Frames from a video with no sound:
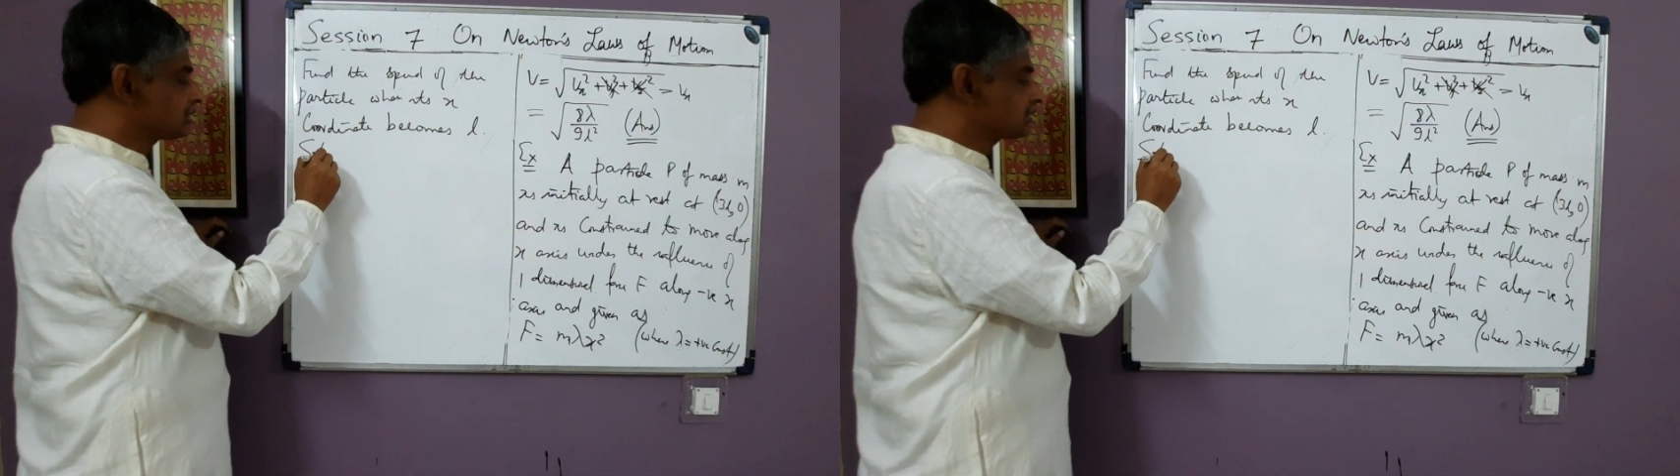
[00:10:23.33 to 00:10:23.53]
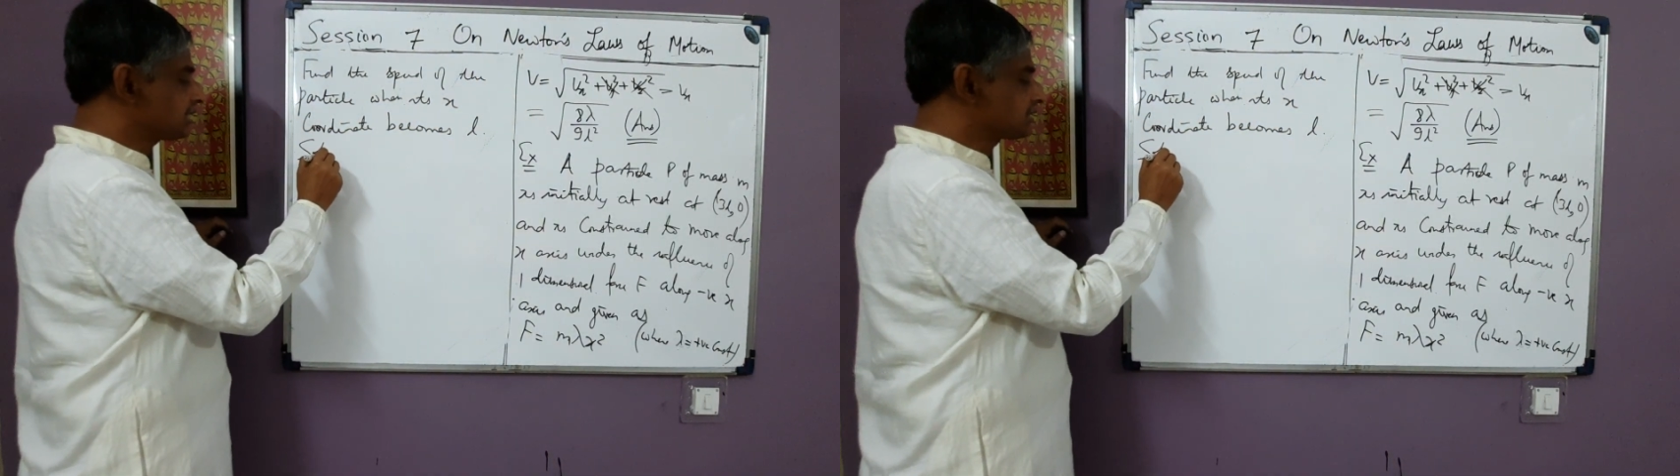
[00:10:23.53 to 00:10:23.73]

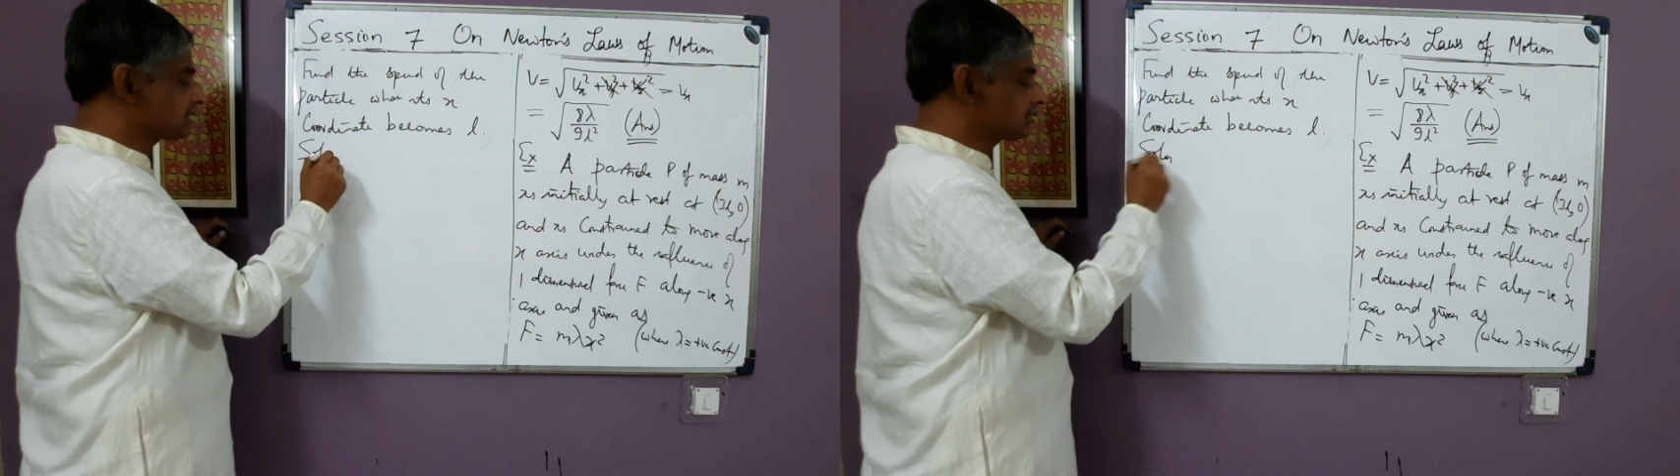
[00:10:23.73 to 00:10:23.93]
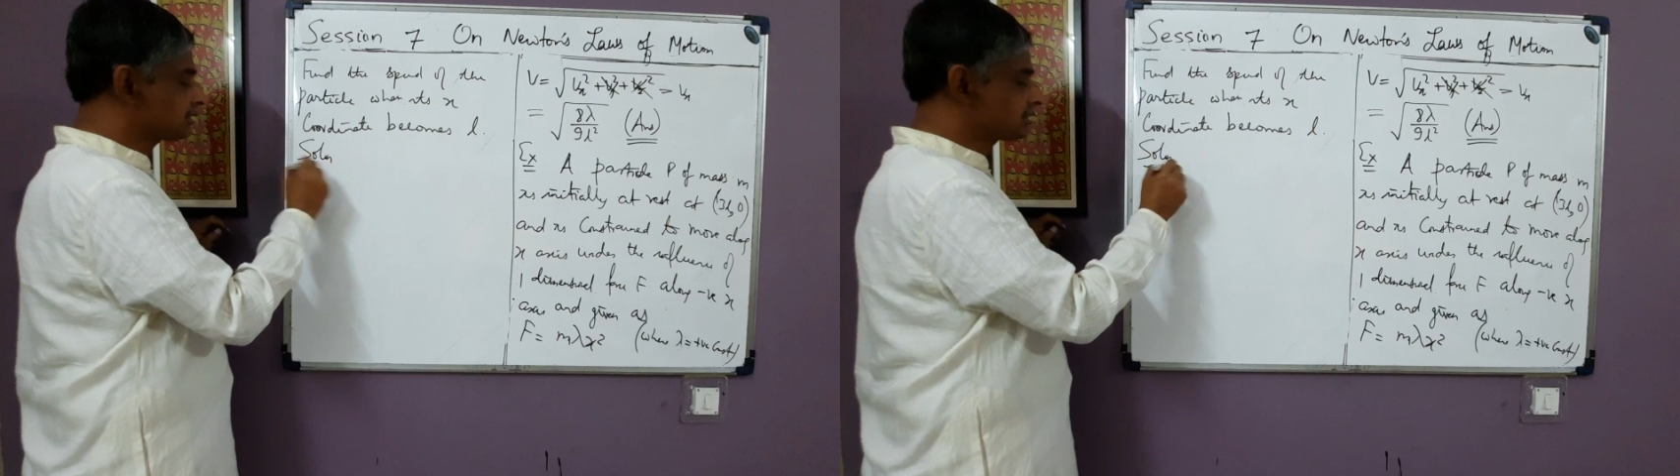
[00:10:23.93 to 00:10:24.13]
is the
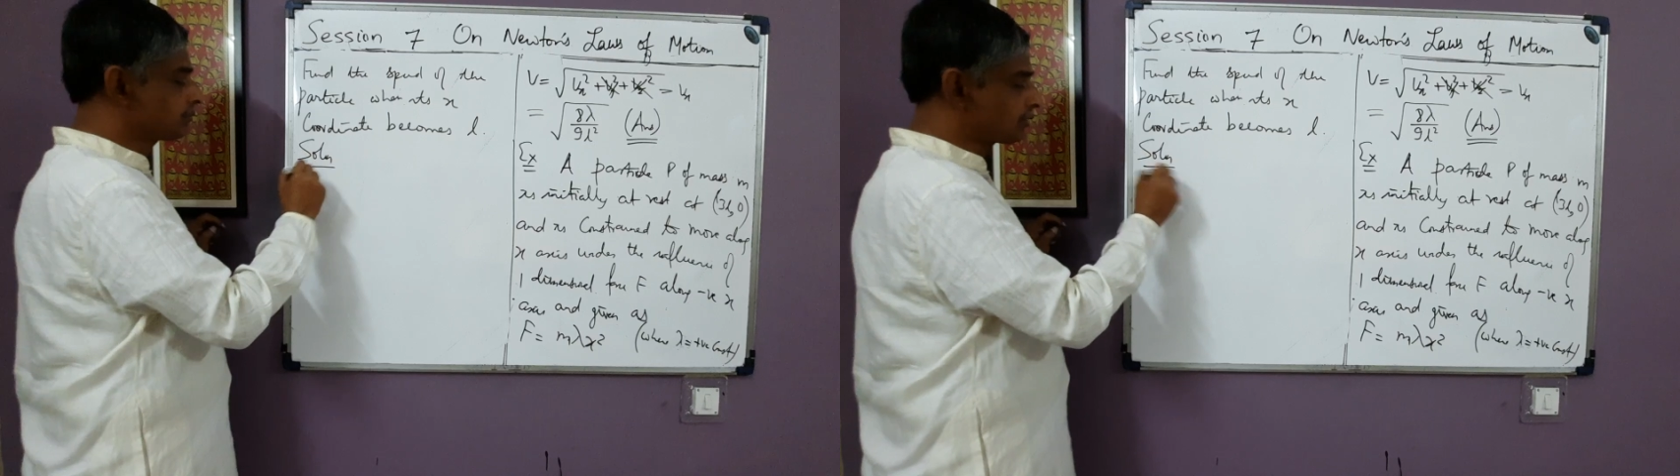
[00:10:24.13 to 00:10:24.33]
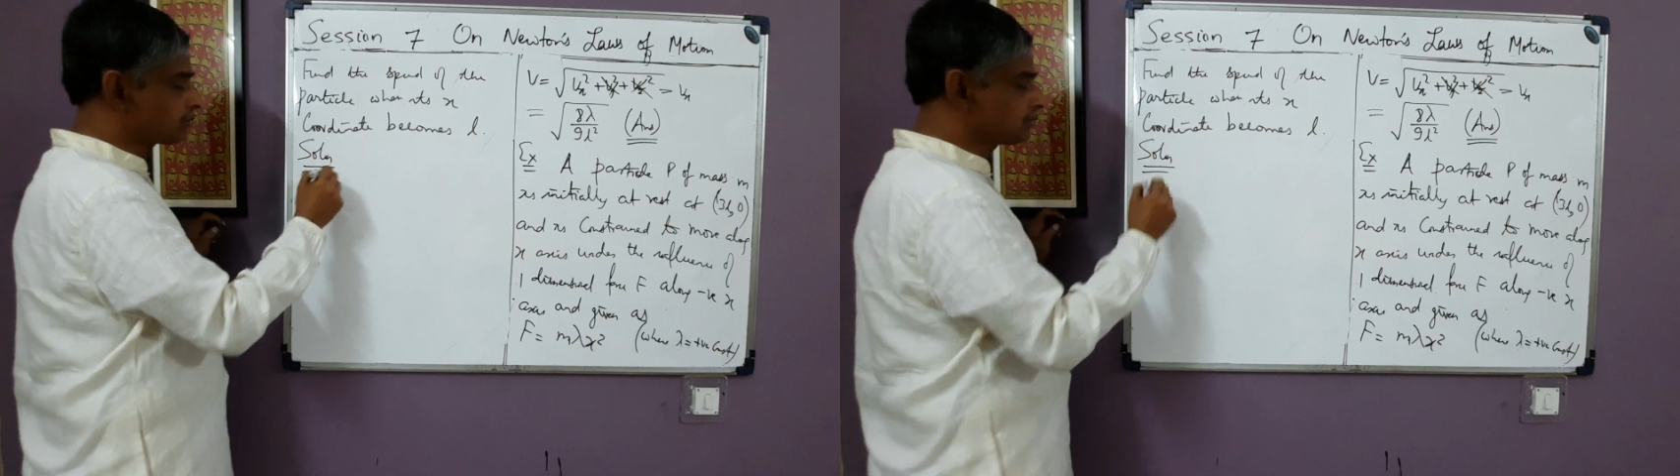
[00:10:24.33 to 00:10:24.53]
answer, is the
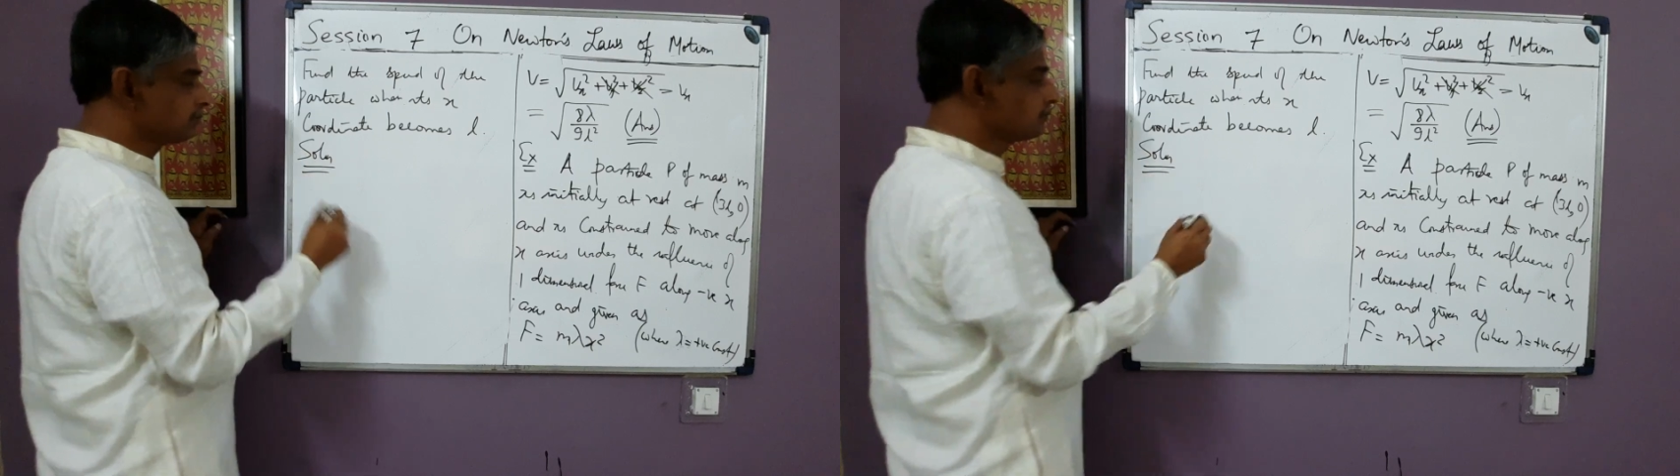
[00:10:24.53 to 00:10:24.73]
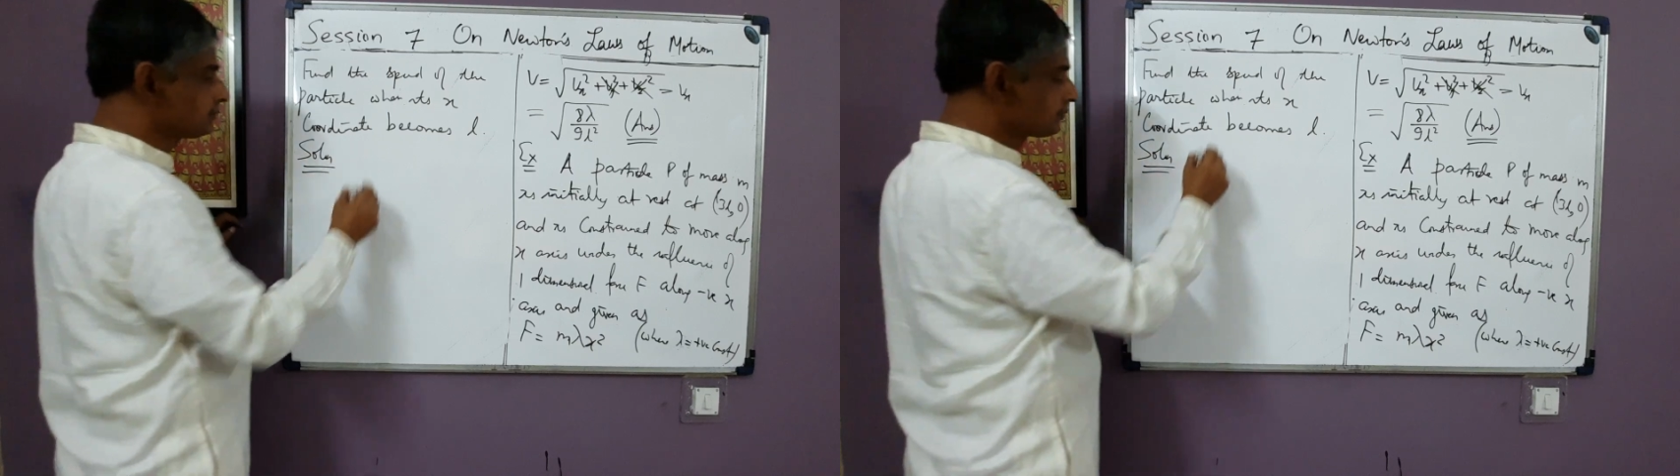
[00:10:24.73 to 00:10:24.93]
problem.